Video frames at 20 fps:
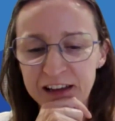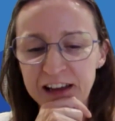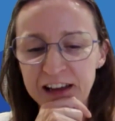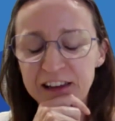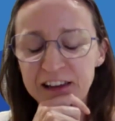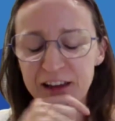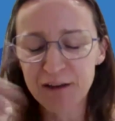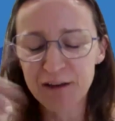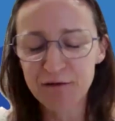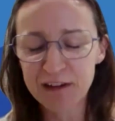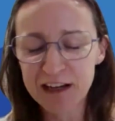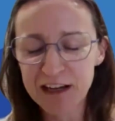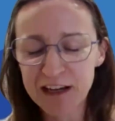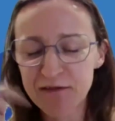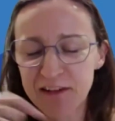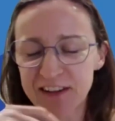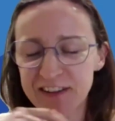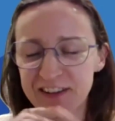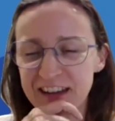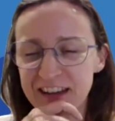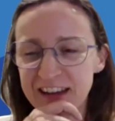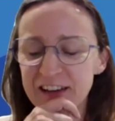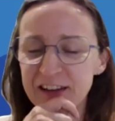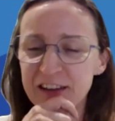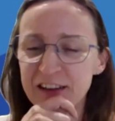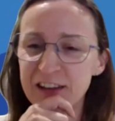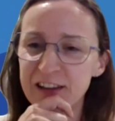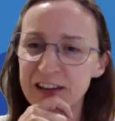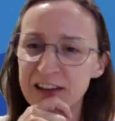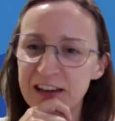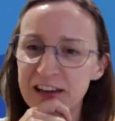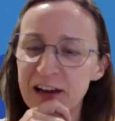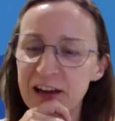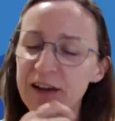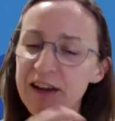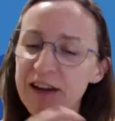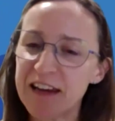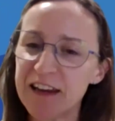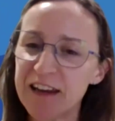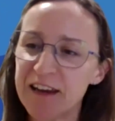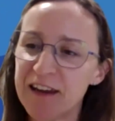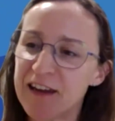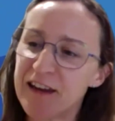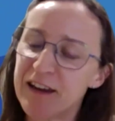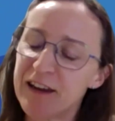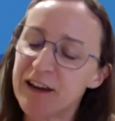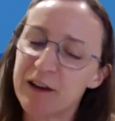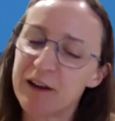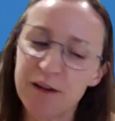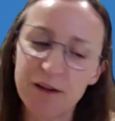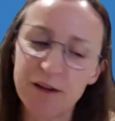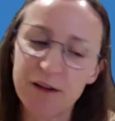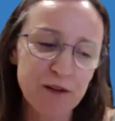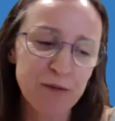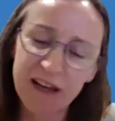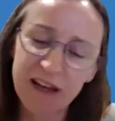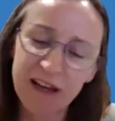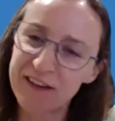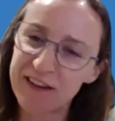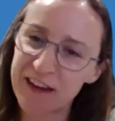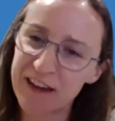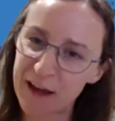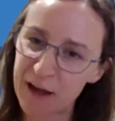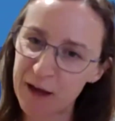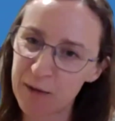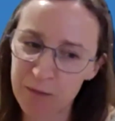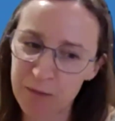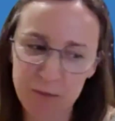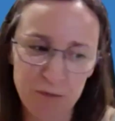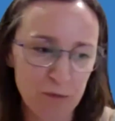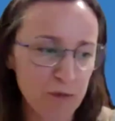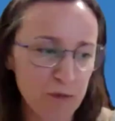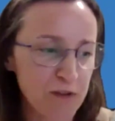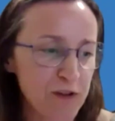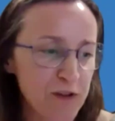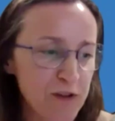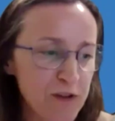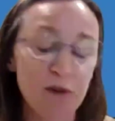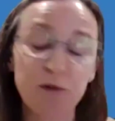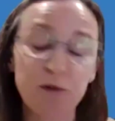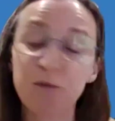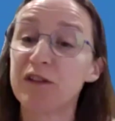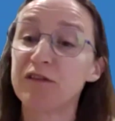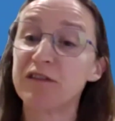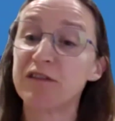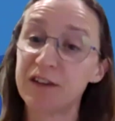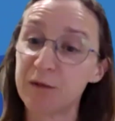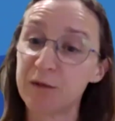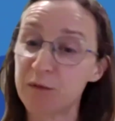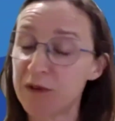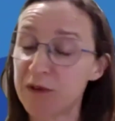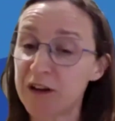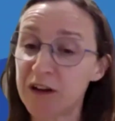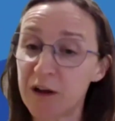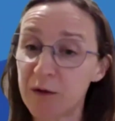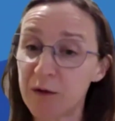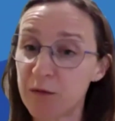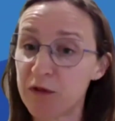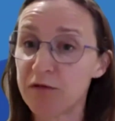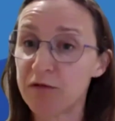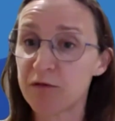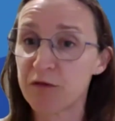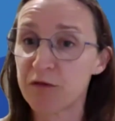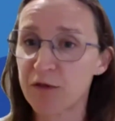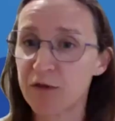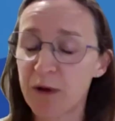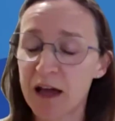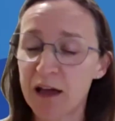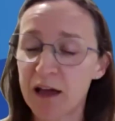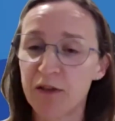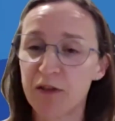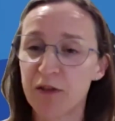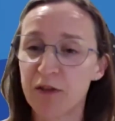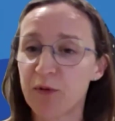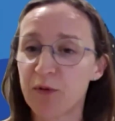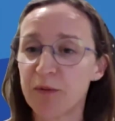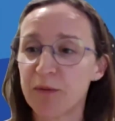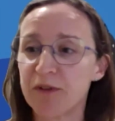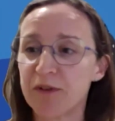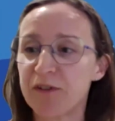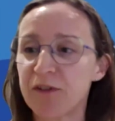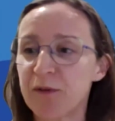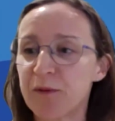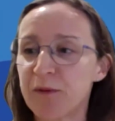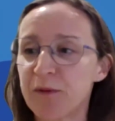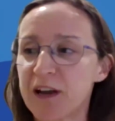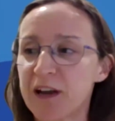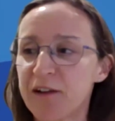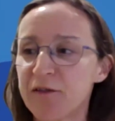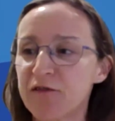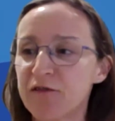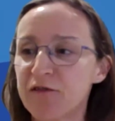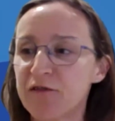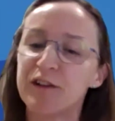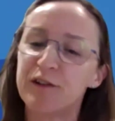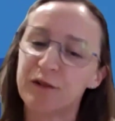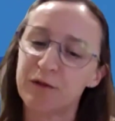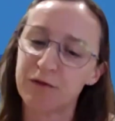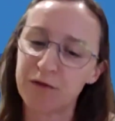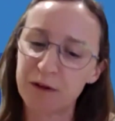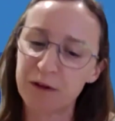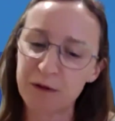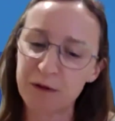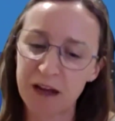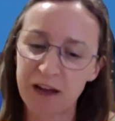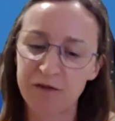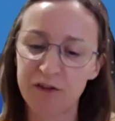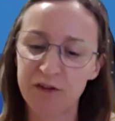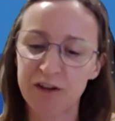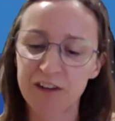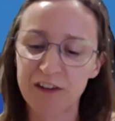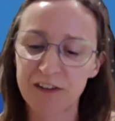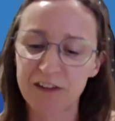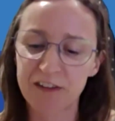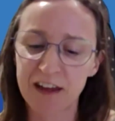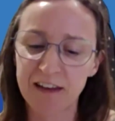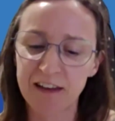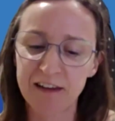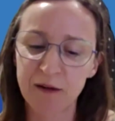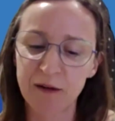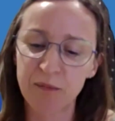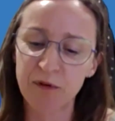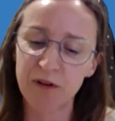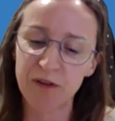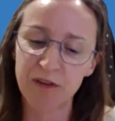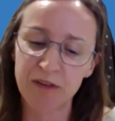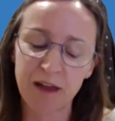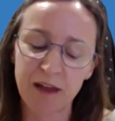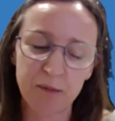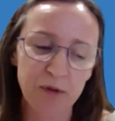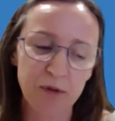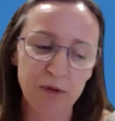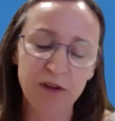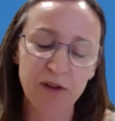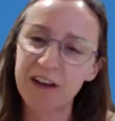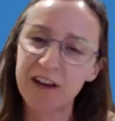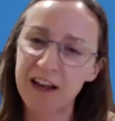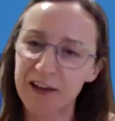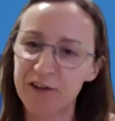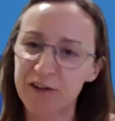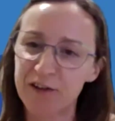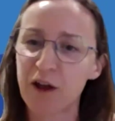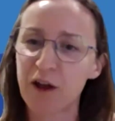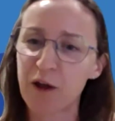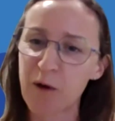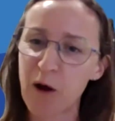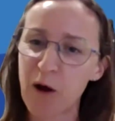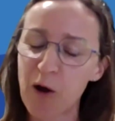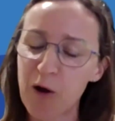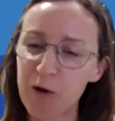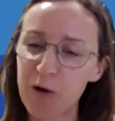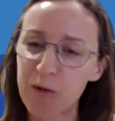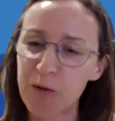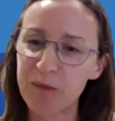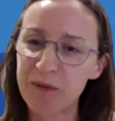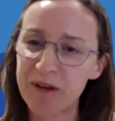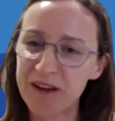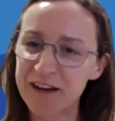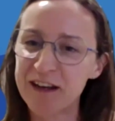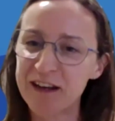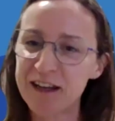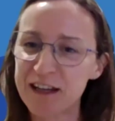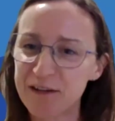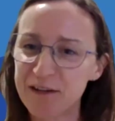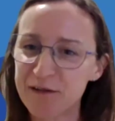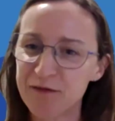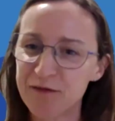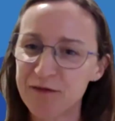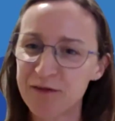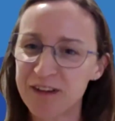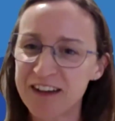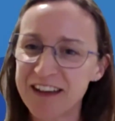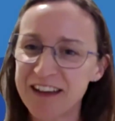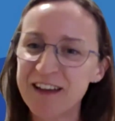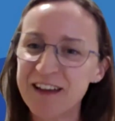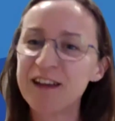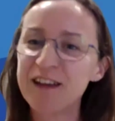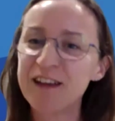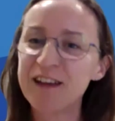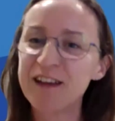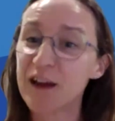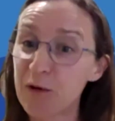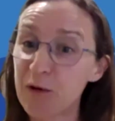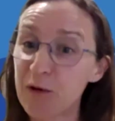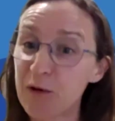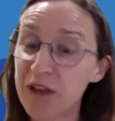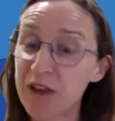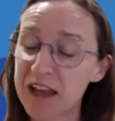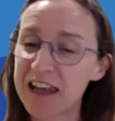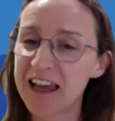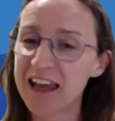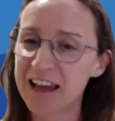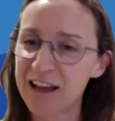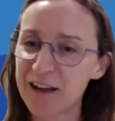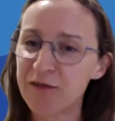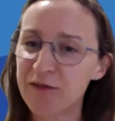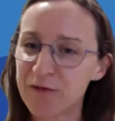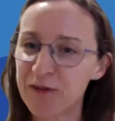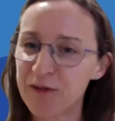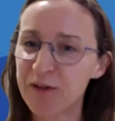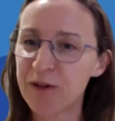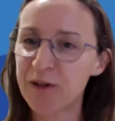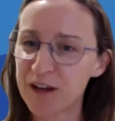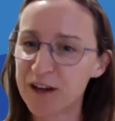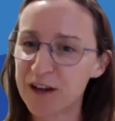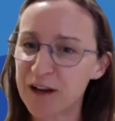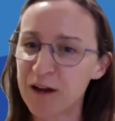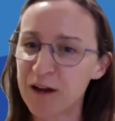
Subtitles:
and it really resonated that he you spend time with someone, whether it through health appointments or whatever, and you sort of feel you have an understanding, but that person has to go home and live all their life